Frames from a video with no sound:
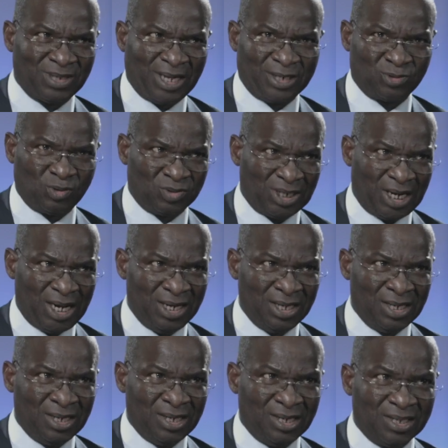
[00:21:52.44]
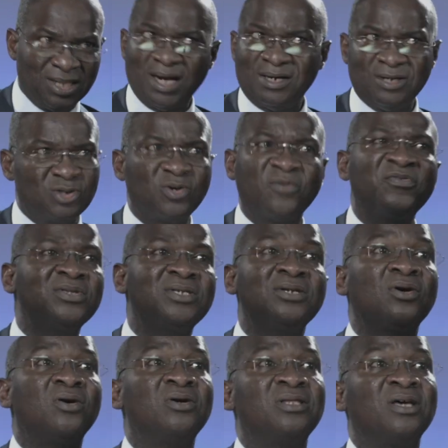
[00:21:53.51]
like Total, they are
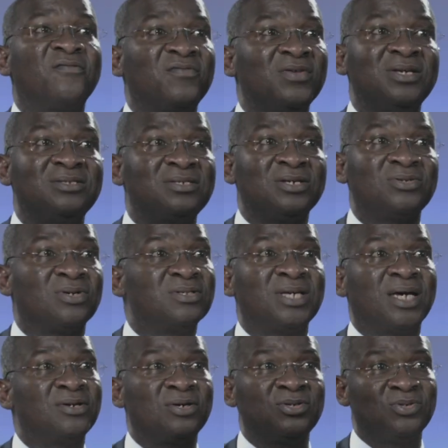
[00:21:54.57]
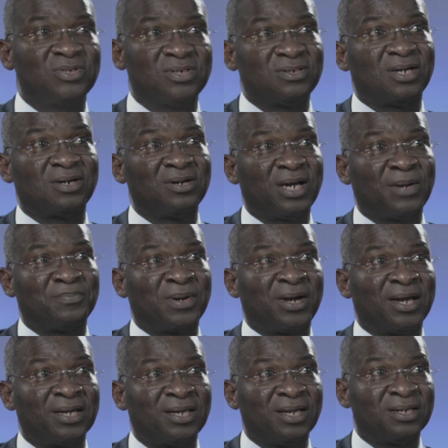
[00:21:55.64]
retrofitting all their filling stations. They are not using regular
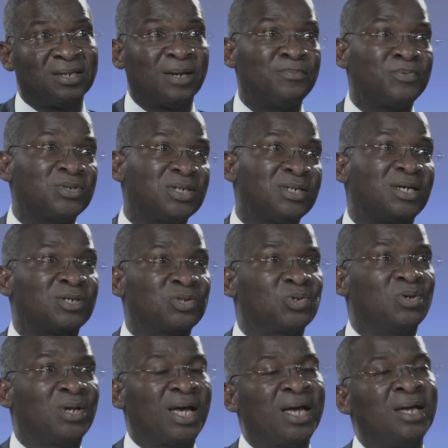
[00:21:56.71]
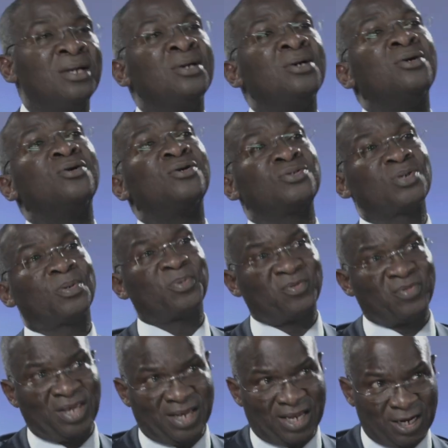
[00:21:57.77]
power again. They're putting their solar on top
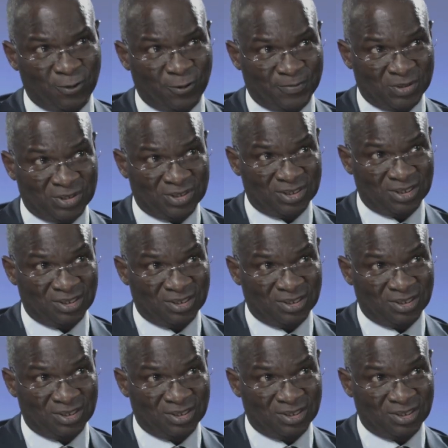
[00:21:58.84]
of their canopies.